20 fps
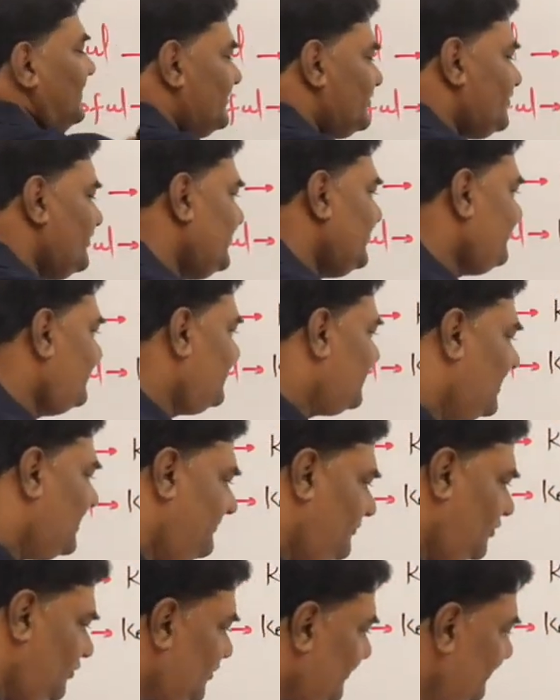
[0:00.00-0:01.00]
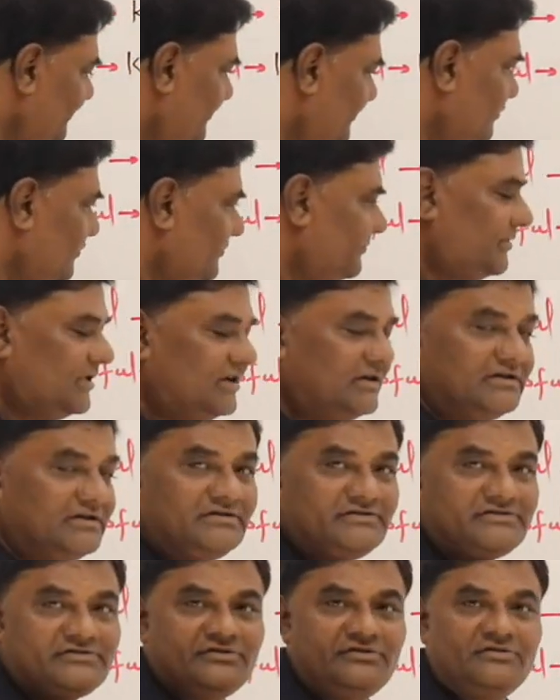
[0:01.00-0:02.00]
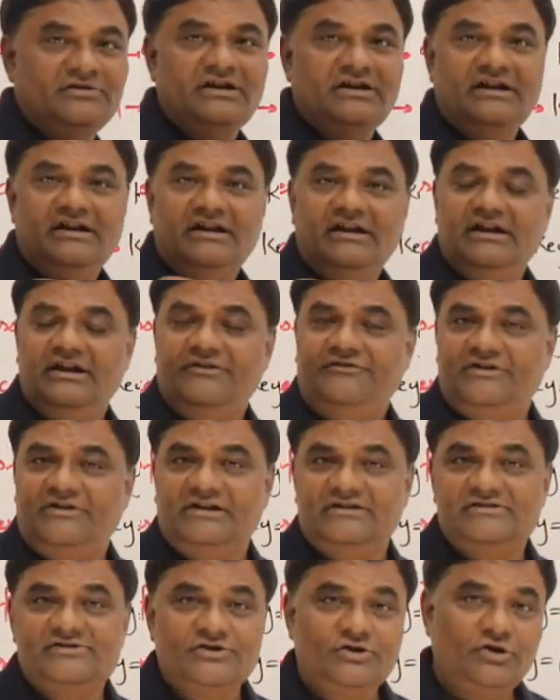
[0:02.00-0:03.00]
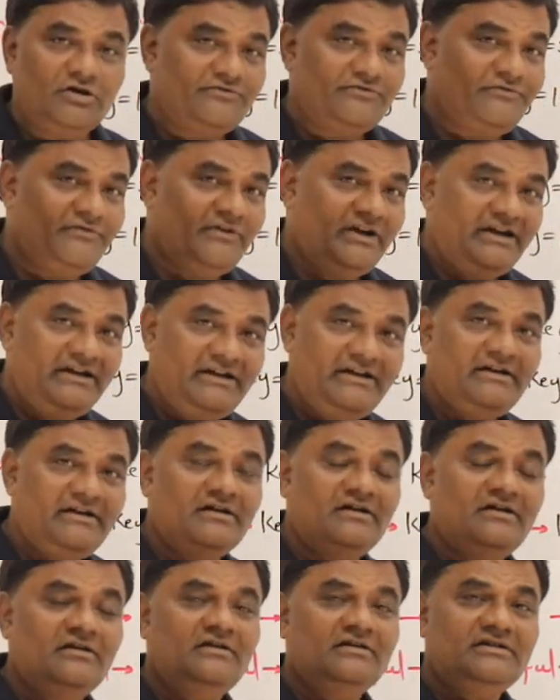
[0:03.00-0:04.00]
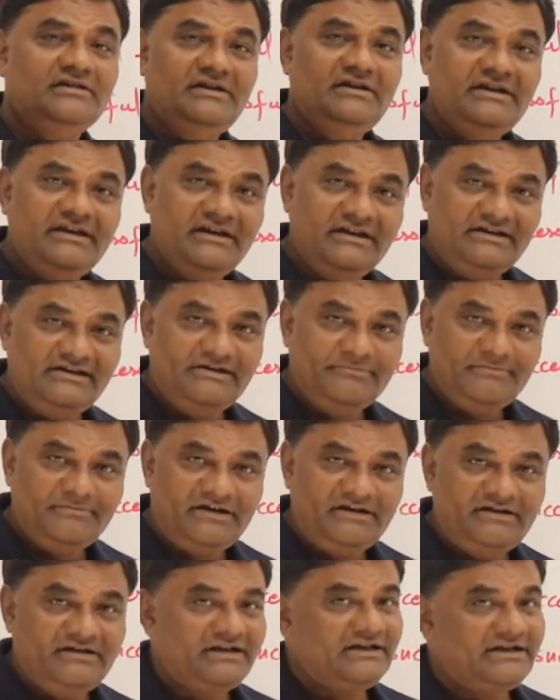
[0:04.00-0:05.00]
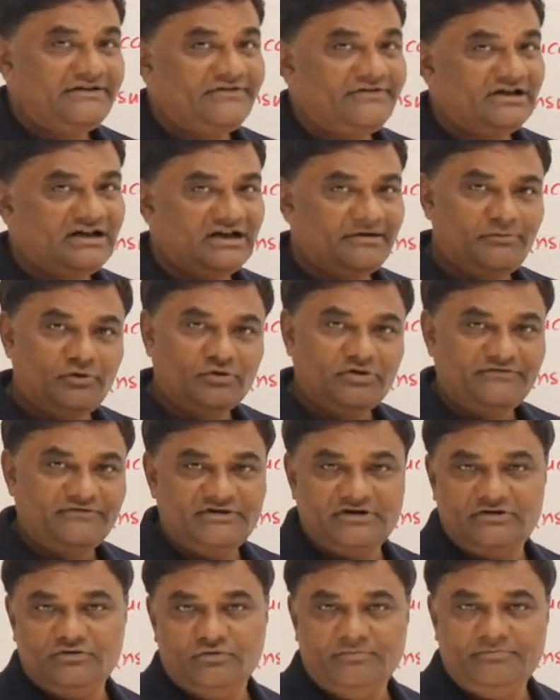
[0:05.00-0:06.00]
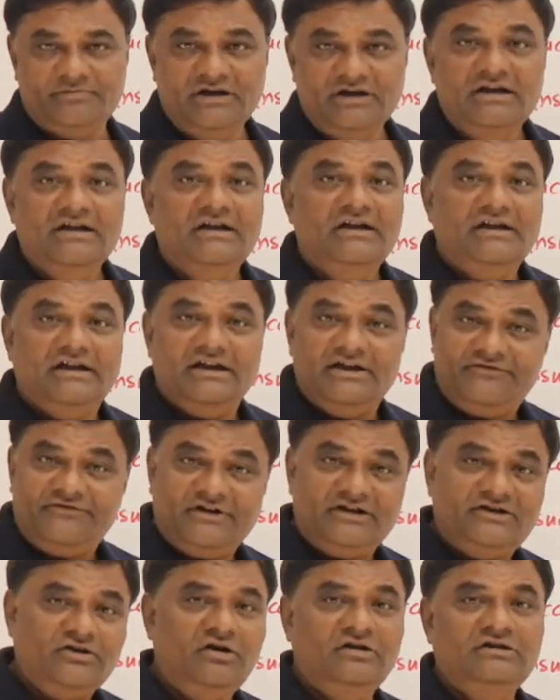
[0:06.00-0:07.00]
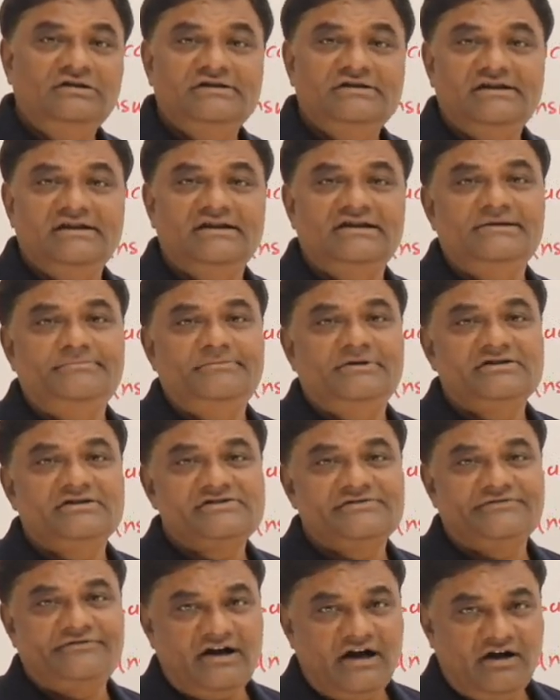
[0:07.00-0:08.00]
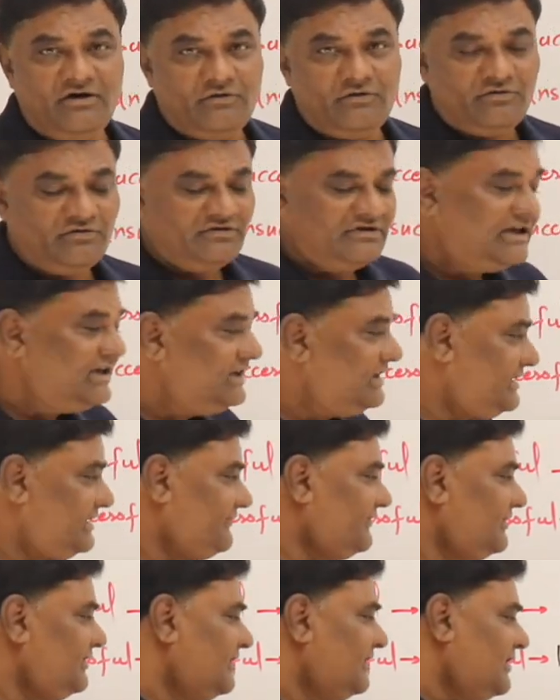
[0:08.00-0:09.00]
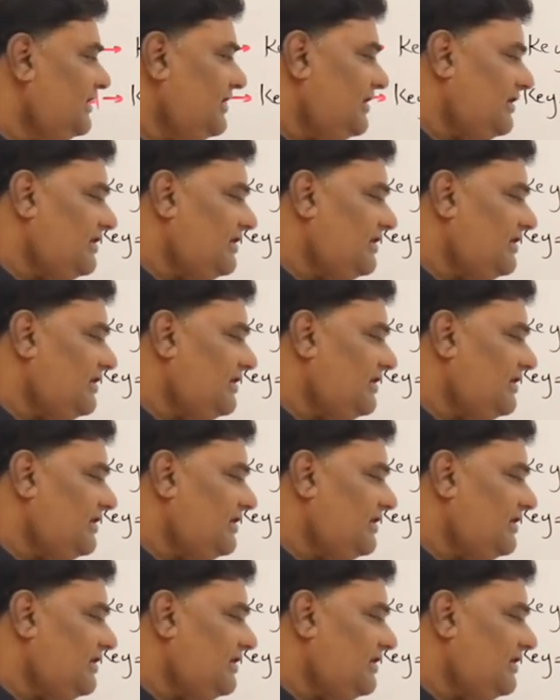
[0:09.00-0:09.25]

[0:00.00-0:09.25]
So it will come out of the loop. So if it is not finding a key element, then it will come out of the loop. If at all key element is found, then it will